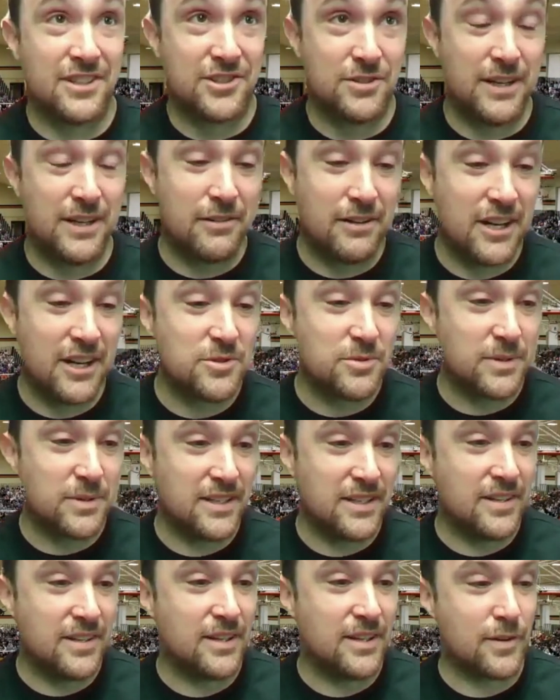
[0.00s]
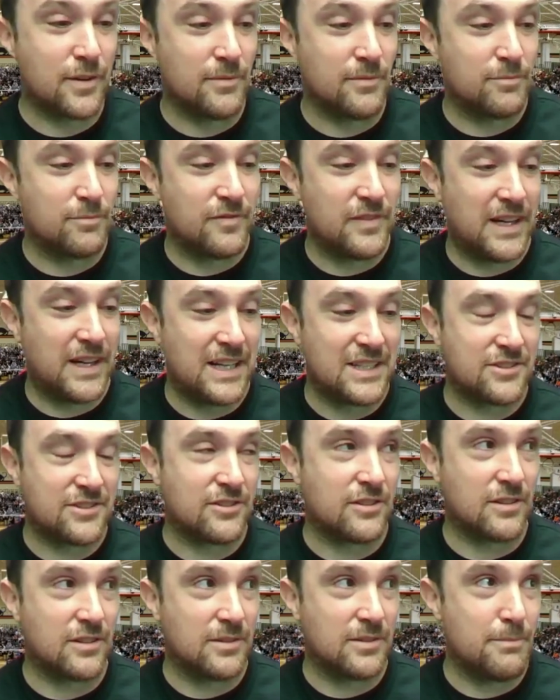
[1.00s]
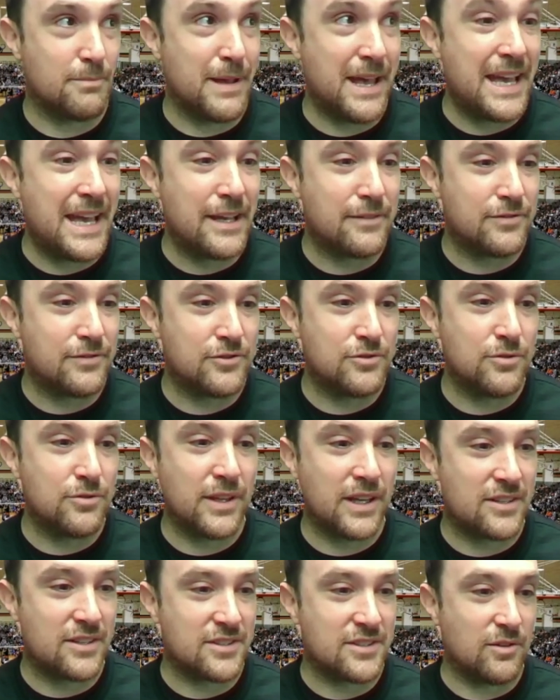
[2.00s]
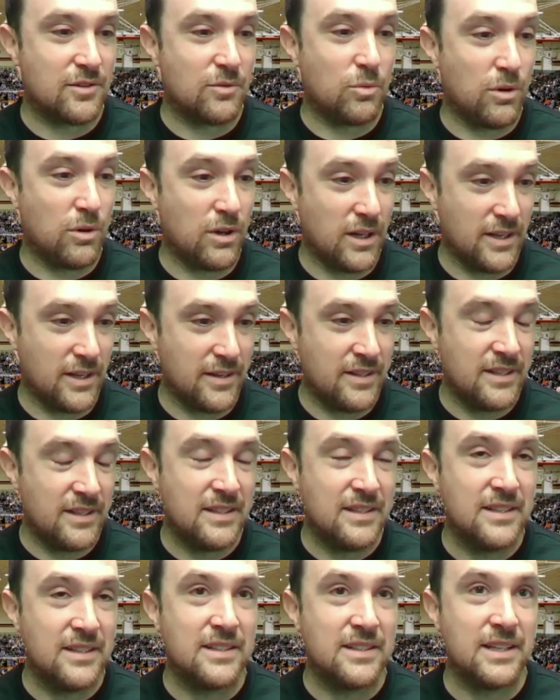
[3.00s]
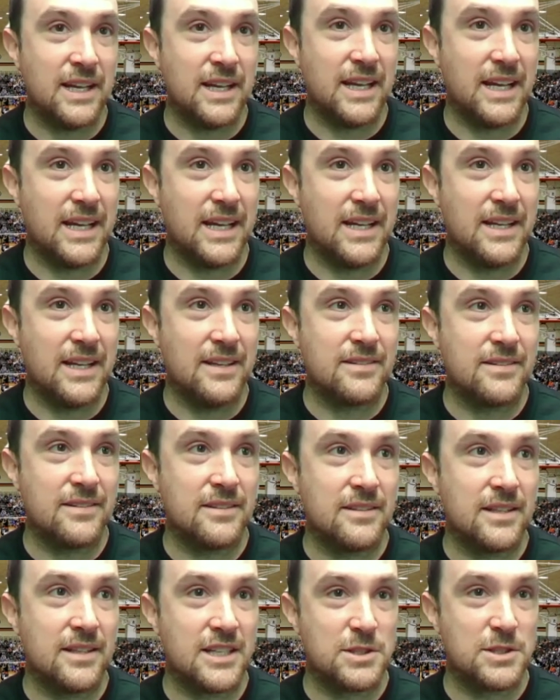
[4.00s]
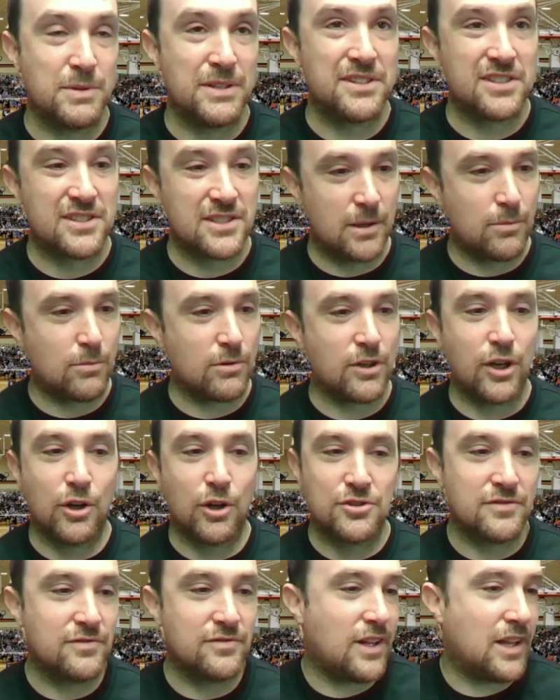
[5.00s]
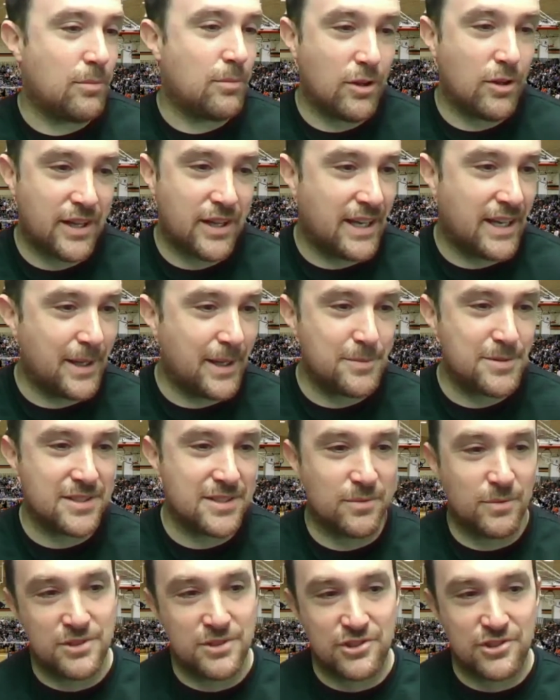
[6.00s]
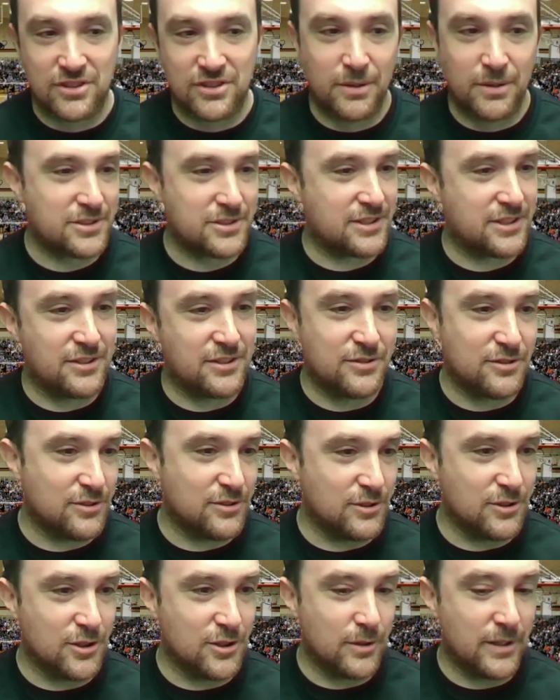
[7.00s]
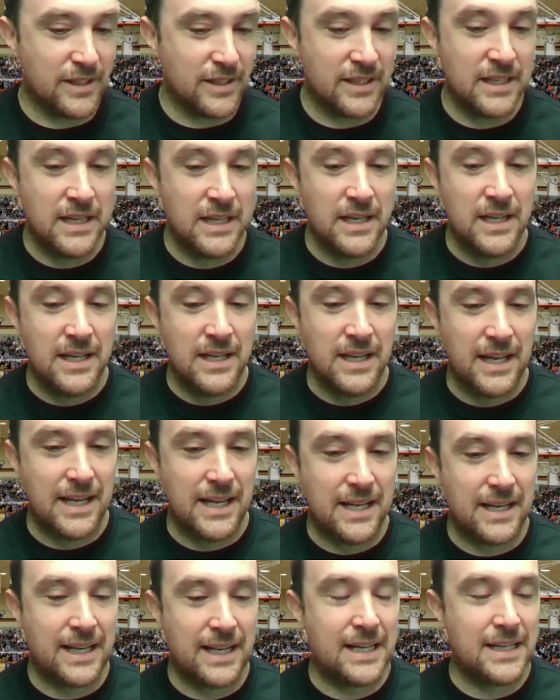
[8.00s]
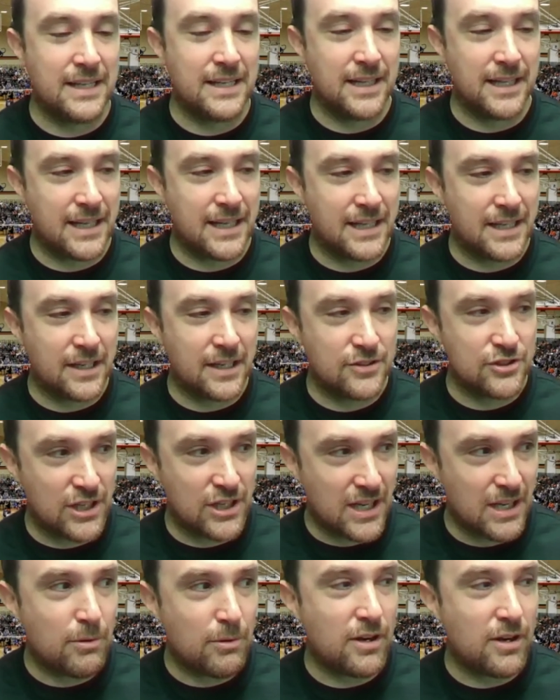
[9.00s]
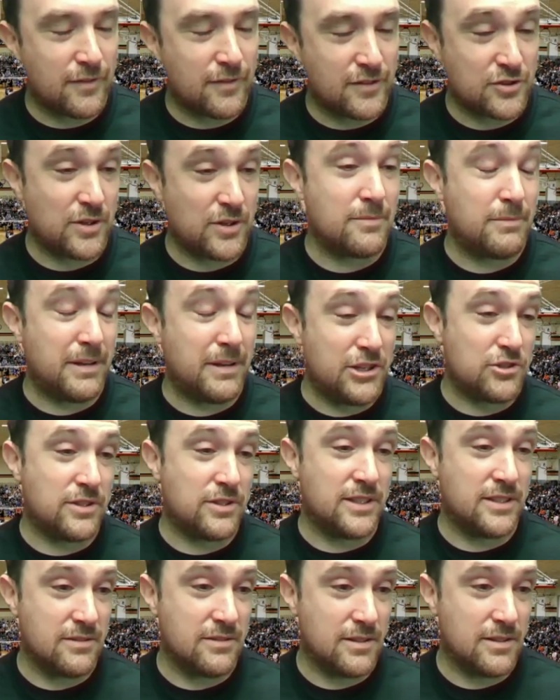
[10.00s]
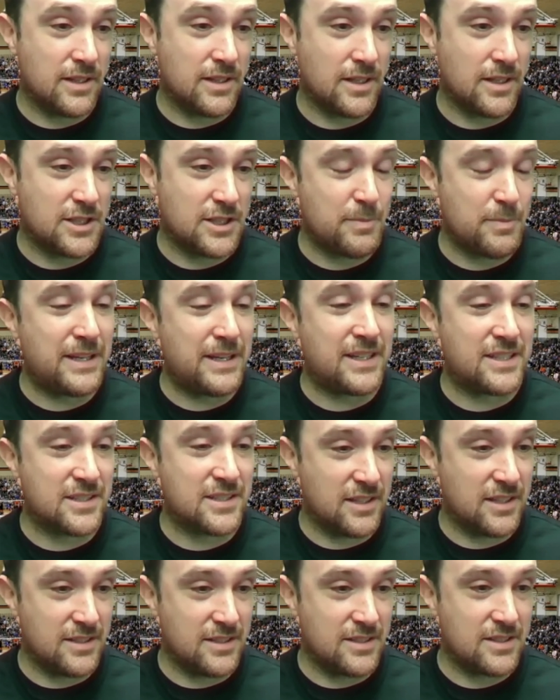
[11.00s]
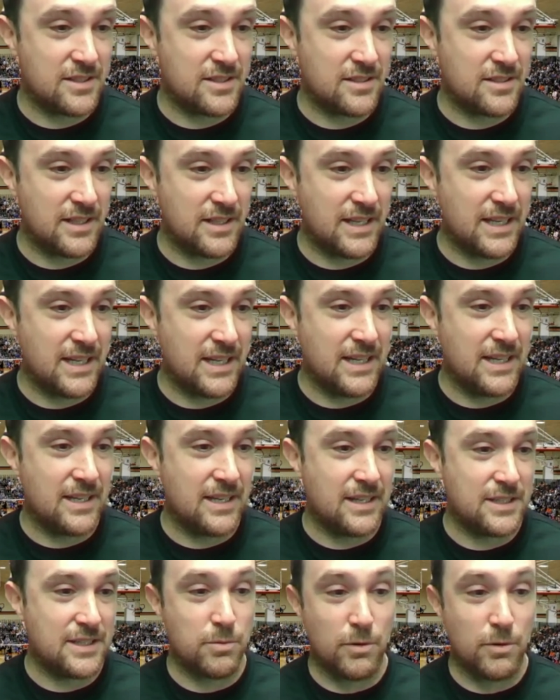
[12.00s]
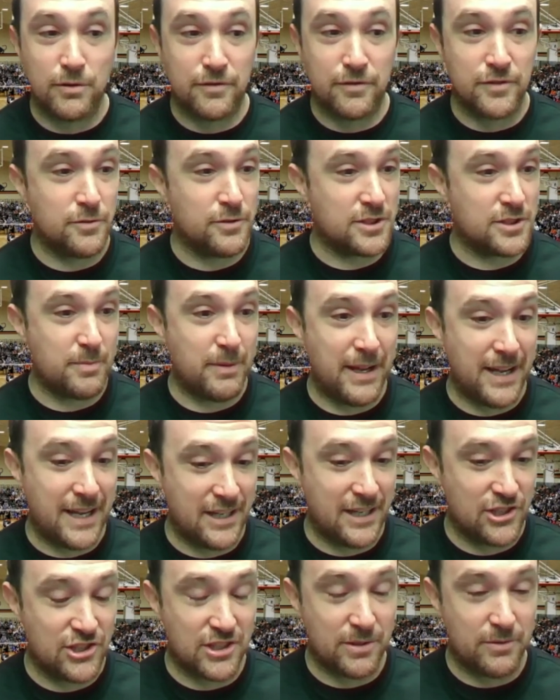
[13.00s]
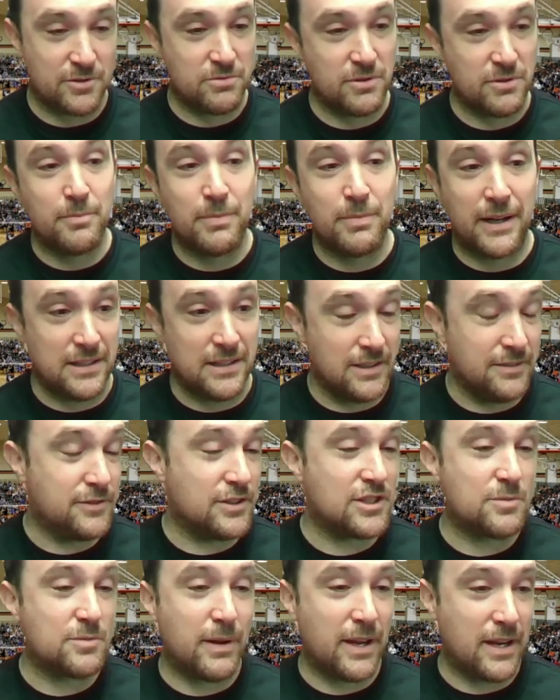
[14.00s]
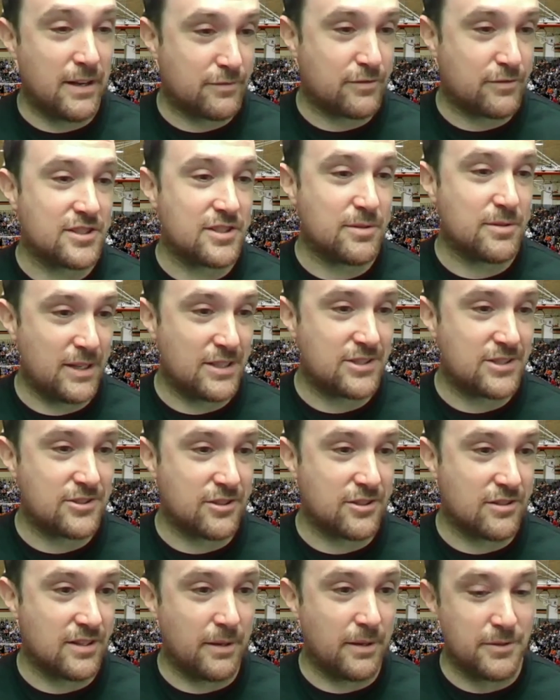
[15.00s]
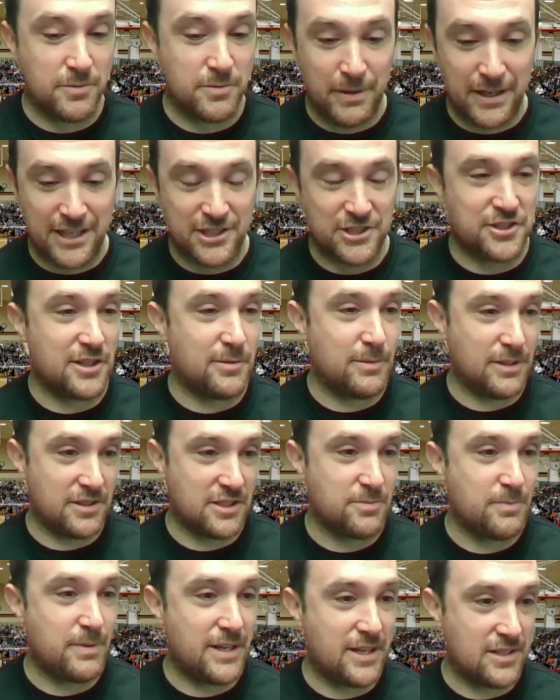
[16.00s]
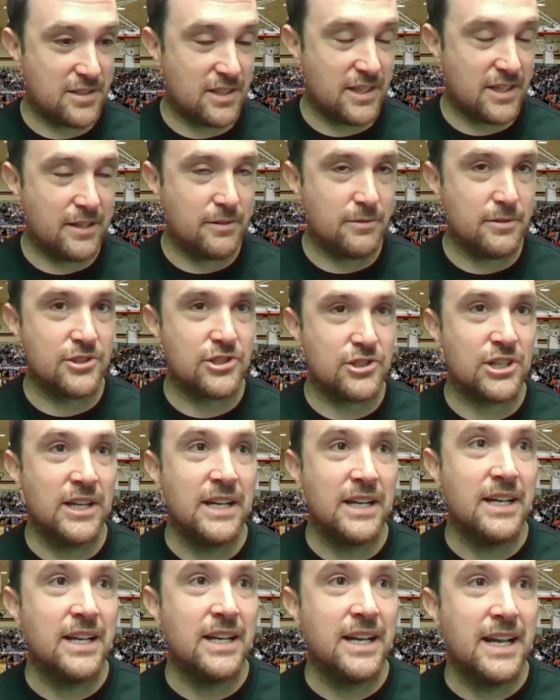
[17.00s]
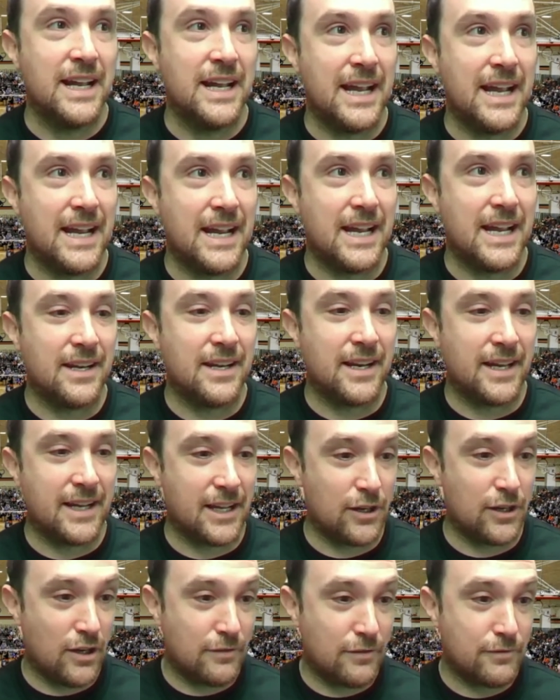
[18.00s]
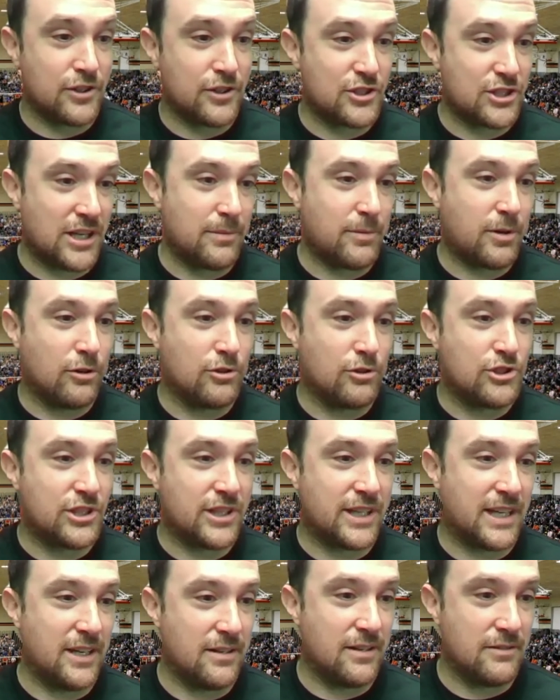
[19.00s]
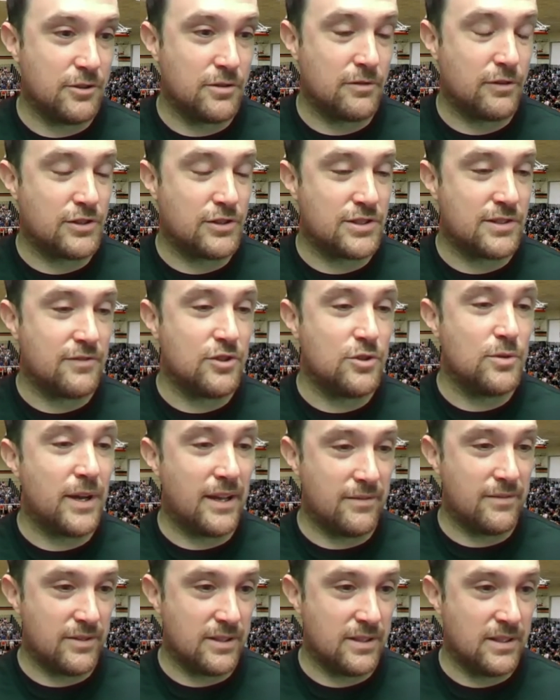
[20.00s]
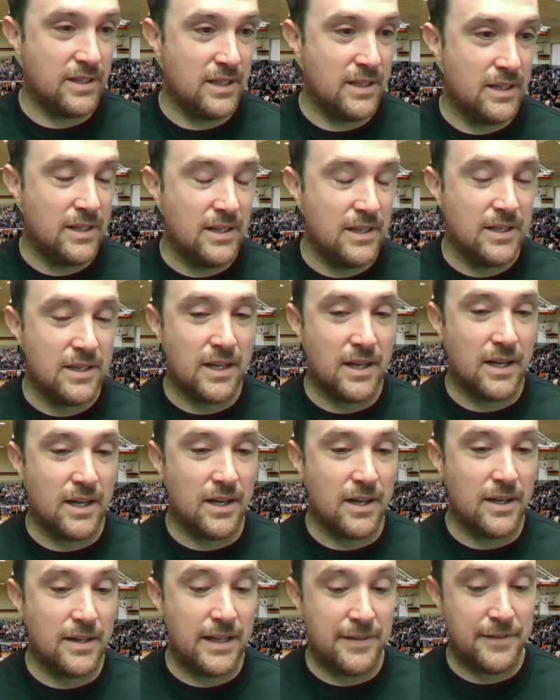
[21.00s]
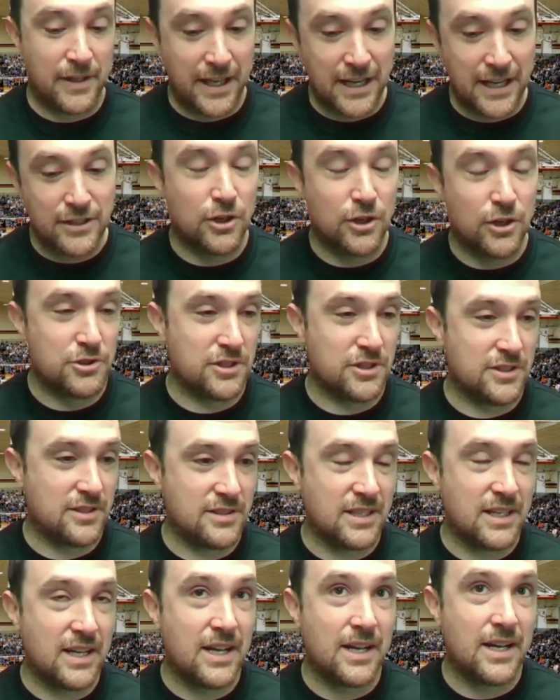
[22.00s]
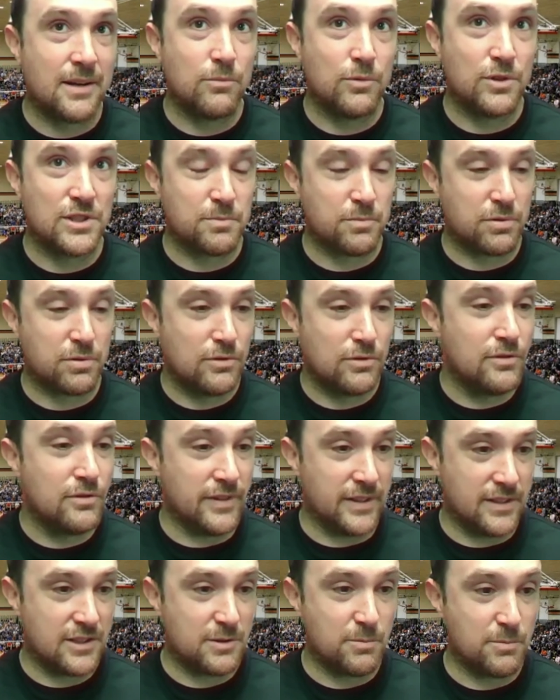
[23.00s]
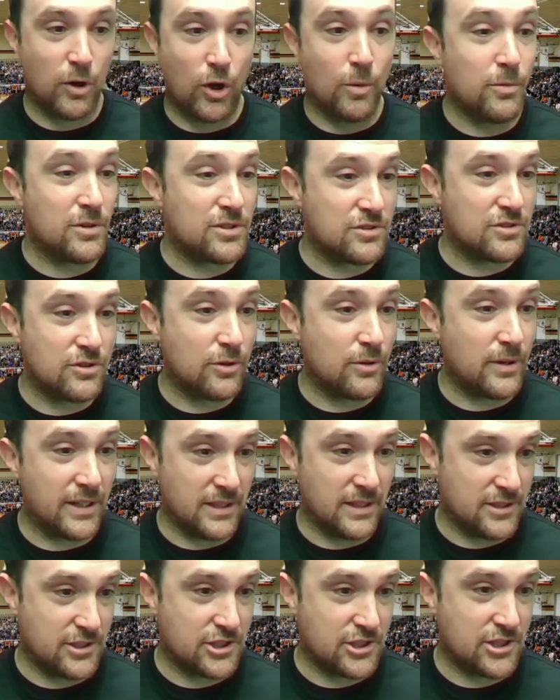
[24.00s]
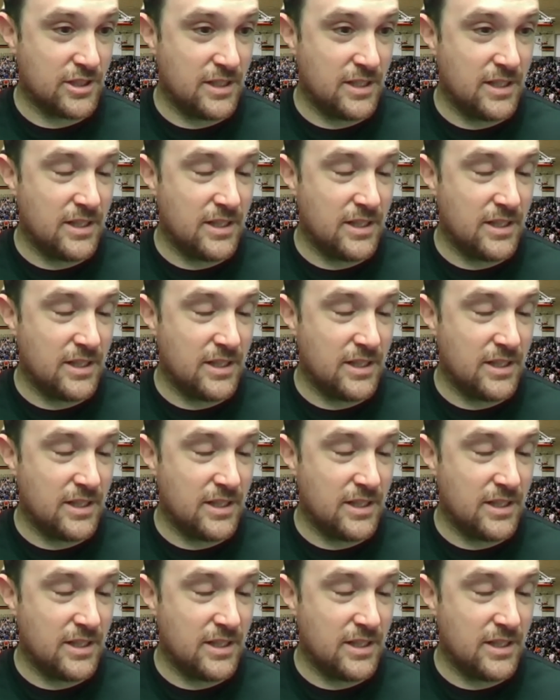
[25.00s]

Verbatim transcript: So I graduated from Vassar May of 2001. And I spent the summer coaching volleyball camps and wasn't sure I was going to do. And and I got I got a job offer. So I majored in uh, Hispanic studies and I spoke fluent Spanish. And I was really I lived in Spain a semester and I was passionate about the Spanish language. And I got offered a job coaching at University of New Haven. Uh, and the head coach at the time was Peruvian, spoke almost no English.